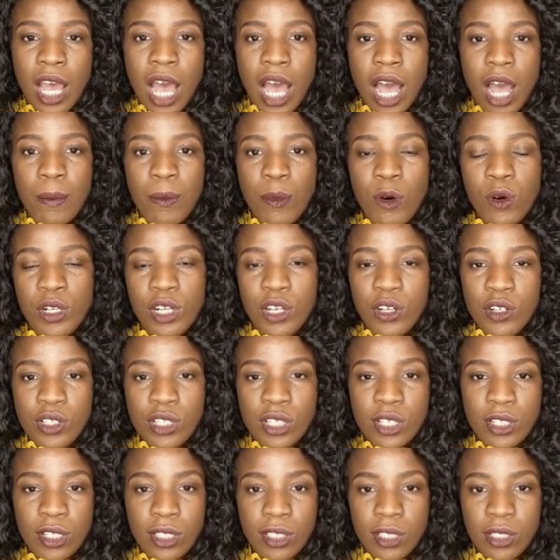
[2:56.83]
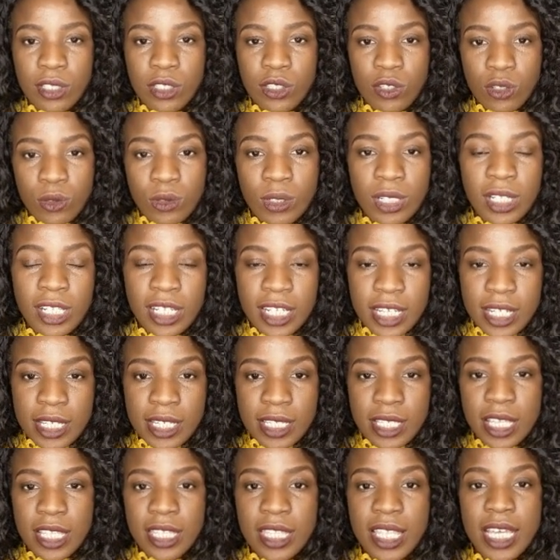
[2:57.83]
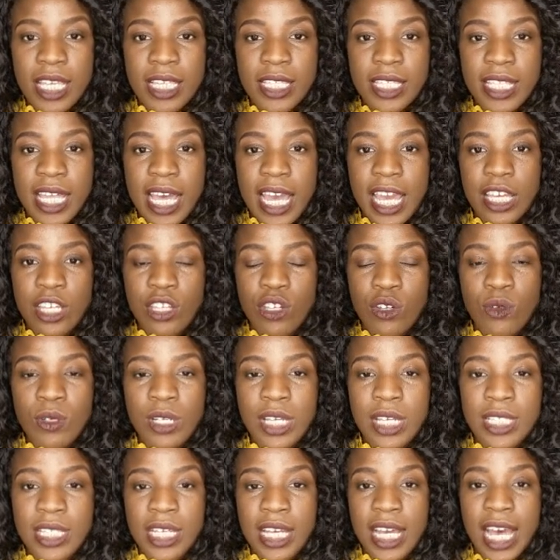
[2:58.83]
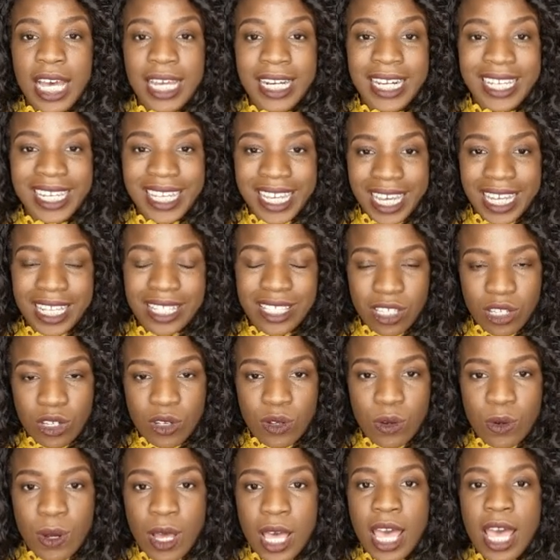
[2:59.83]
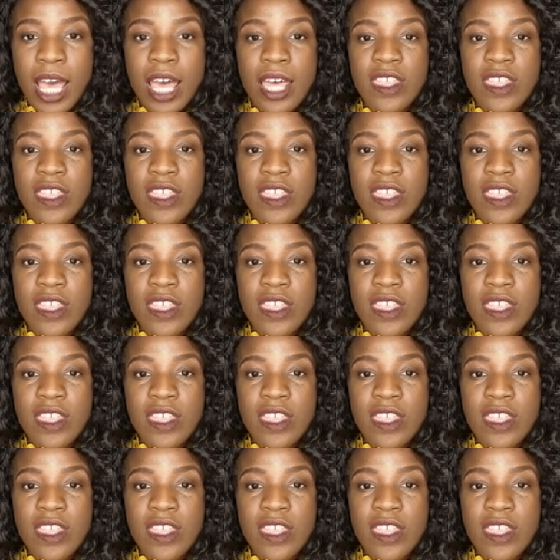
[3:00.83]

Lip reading: on your to-do list the things that you need to kind of get to,